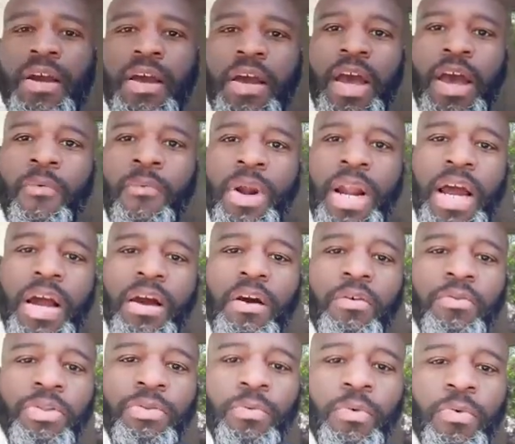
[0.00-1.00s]
And when I go
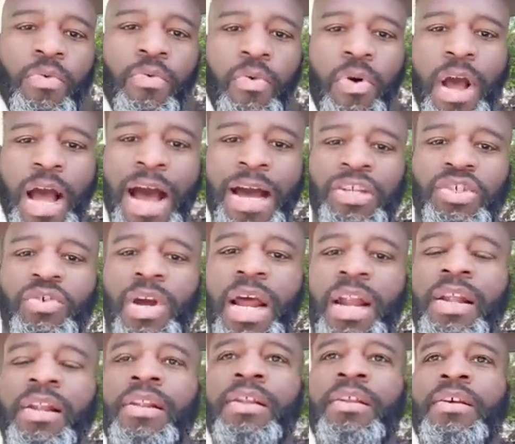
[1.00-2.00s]
through, I try to
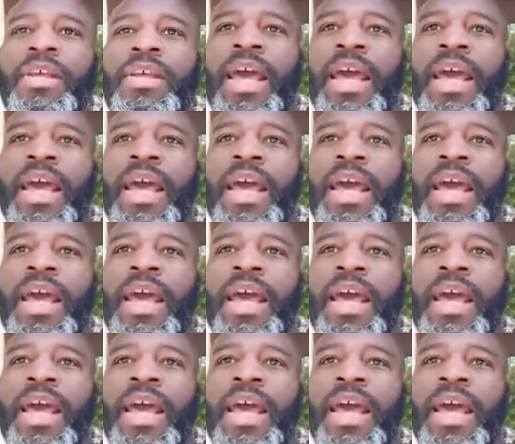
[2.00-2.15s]
look